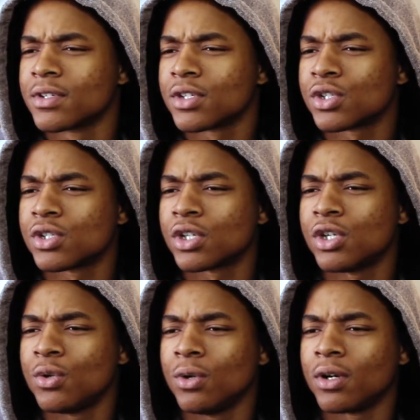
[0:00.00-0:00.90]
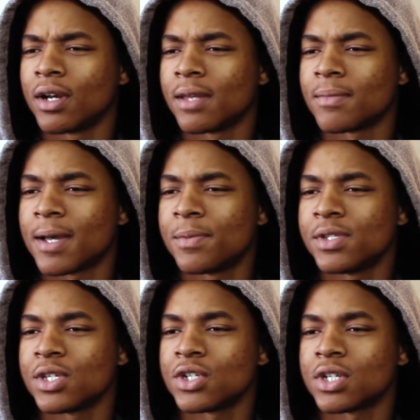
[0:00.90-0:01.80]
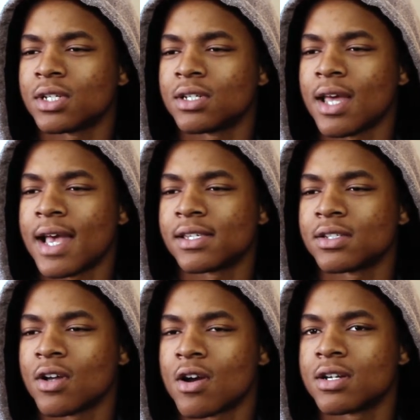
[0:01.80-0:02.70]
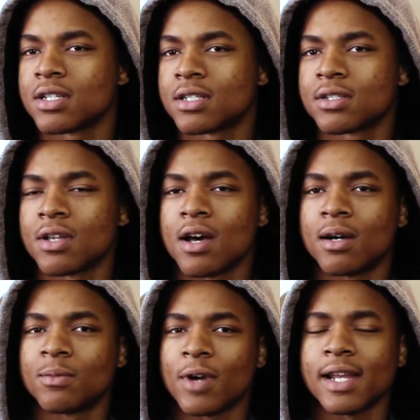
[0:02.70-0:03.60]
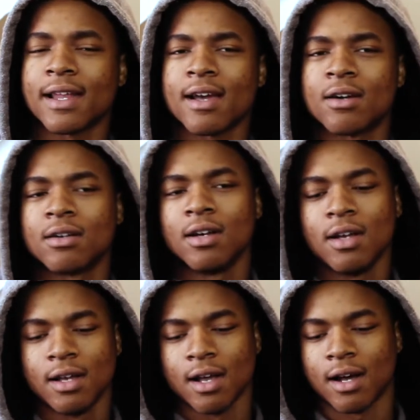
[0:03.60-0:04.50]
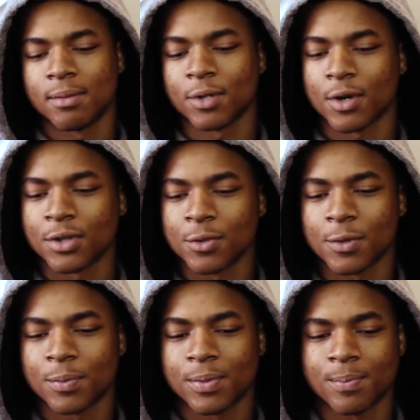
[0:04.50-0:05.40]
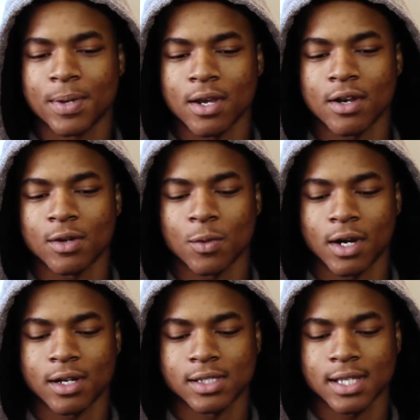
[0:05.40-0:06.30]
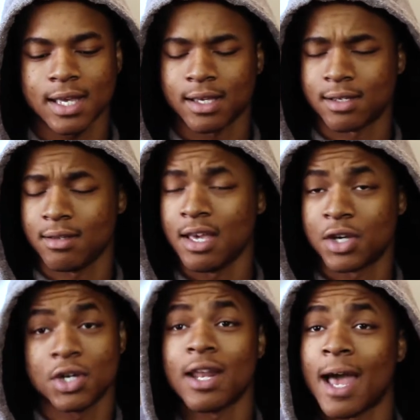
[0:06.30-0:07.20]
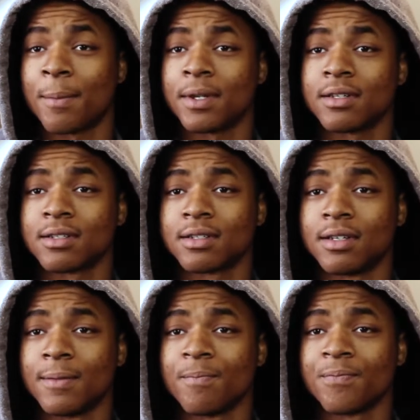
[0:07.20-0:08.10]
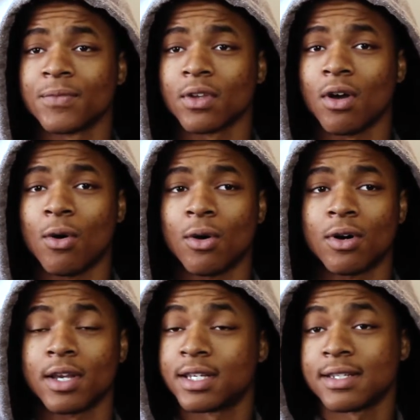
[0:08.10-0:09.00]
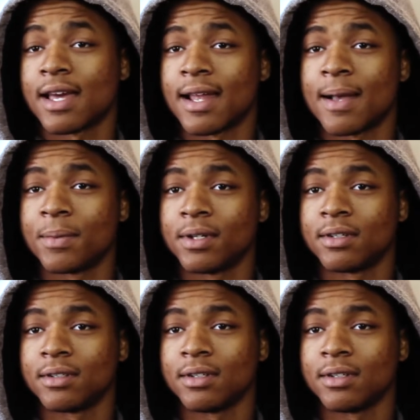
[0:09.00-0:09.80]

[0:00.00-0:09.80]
secure in my position as an artist. Right now I'm going through a period where it's like it could happen or it could not happen.